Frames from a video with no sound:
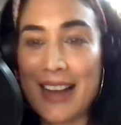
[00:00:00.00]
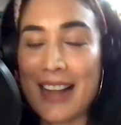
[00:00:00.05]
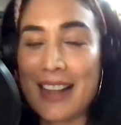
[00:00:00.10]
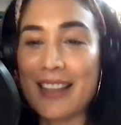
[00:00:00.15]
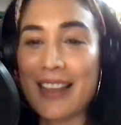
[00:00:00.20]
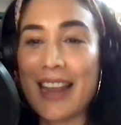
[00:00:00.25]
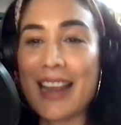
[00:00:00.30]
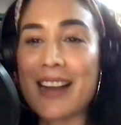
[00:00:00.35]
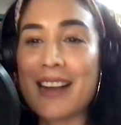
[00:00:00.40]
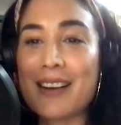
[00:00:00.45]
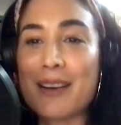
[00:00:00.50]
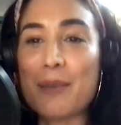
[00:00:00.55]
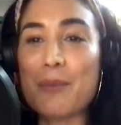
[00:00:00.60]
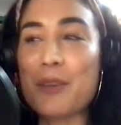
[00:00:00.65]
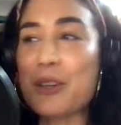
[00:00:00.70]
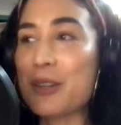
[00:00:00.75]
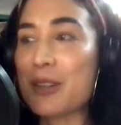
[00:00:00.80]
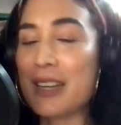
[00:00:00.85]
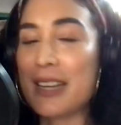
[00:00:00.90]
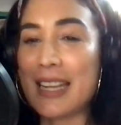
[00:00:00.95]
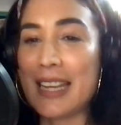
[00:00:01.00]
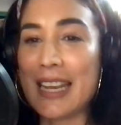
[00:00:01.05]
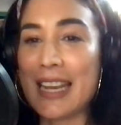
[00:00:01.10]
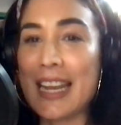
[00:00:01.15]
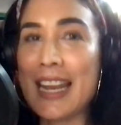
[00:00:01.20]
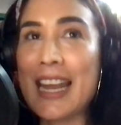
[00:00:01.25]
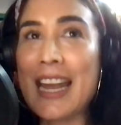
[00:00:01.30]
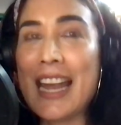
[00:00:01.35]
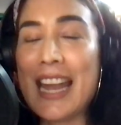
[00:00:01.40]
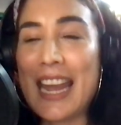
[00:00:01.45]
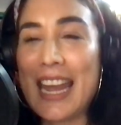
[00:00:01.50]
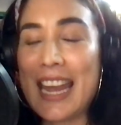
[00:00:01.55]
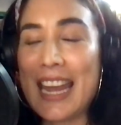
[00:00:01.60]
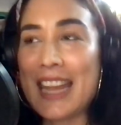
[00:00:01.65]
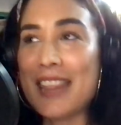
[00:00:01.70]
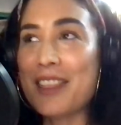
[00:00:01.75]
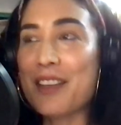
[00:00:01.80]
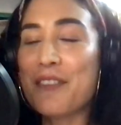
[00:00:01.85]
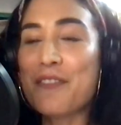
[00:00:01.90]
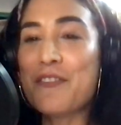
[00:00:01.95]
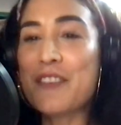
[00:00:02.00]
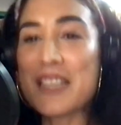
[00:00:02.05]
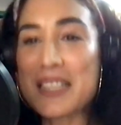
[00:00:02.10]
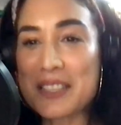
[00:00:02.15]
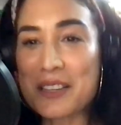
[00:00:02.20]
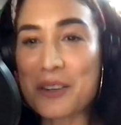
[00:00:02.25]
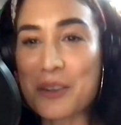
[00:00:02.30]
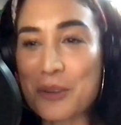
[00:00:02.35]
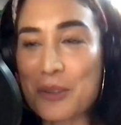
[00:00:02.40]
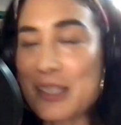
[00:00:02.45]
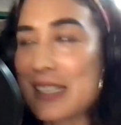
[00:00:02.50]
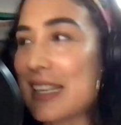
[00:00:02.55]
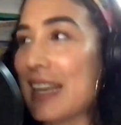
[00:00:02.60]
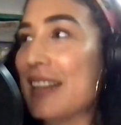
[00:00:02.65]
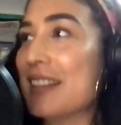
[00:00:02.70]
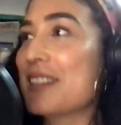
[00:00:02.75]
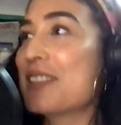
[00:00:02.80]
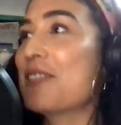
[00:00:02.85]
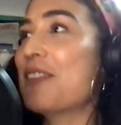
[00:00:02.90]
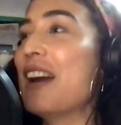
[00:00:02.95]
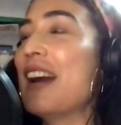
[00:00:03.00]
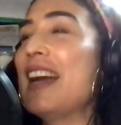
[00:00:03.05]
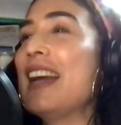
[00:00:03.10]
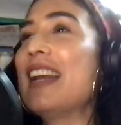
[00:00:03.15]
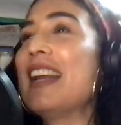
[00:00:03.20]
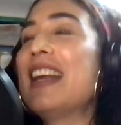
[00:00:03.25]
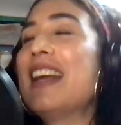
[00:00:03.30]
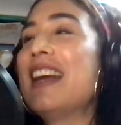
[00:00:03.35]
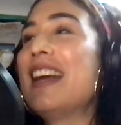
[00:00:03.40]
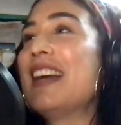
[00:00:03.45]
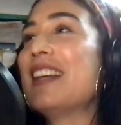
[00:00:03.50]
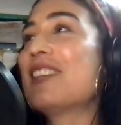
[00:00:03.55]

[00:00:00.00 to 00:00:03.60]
I like community in the physical sense, right?